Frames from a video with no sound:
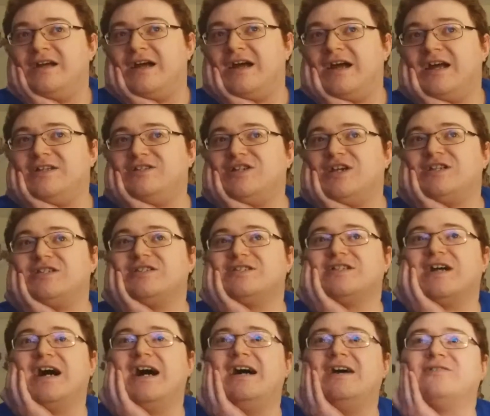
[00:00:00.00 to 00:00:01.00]
AJ
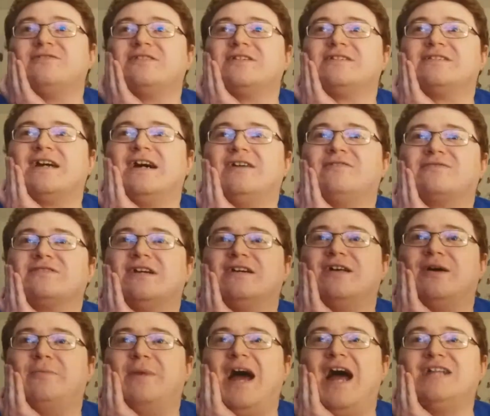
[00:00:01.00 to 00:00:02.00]
Styles is out
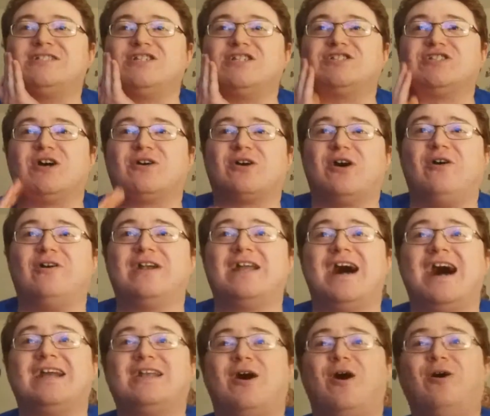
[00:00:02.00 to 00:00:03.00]
there. The match is still going
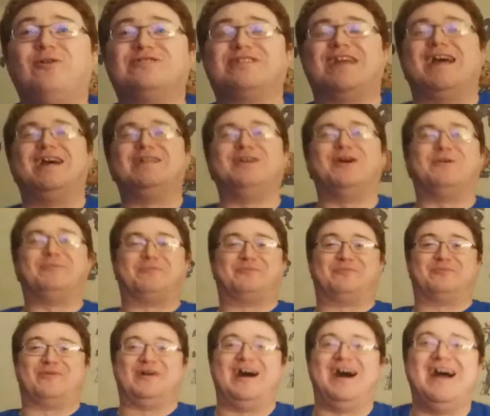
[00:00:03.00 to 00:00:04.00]
on. Oh, Daniel
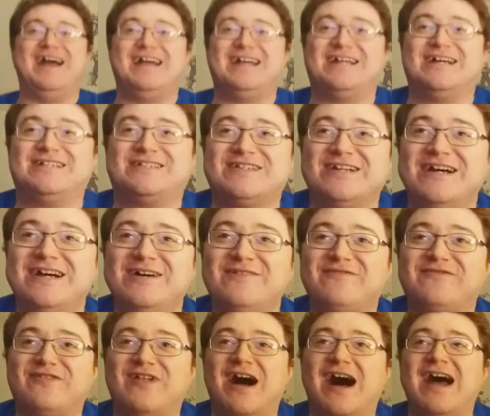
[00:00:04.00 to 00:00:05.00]
Bryan is
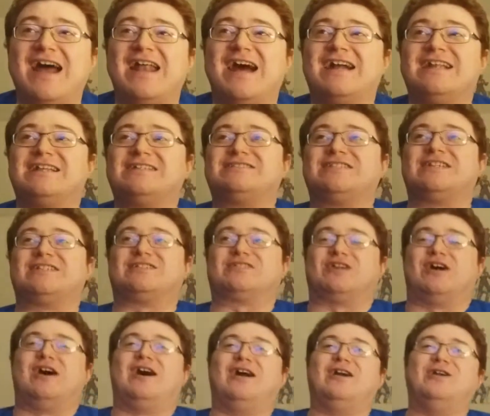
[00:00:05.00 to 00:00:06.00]
flying out of
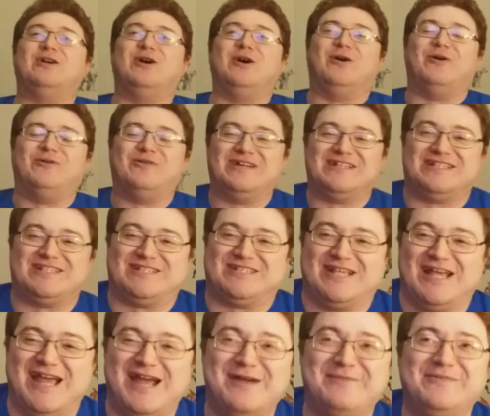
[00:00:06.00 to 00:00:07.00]
Cesaro with
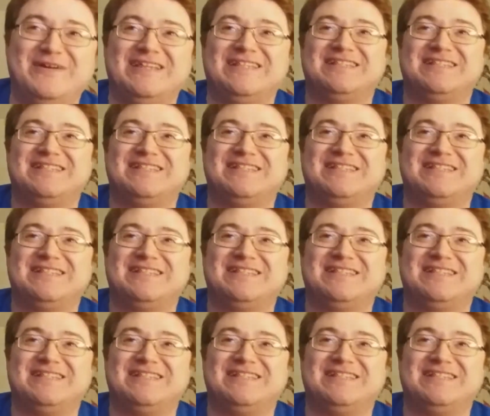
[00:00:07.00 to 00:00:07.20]
Sami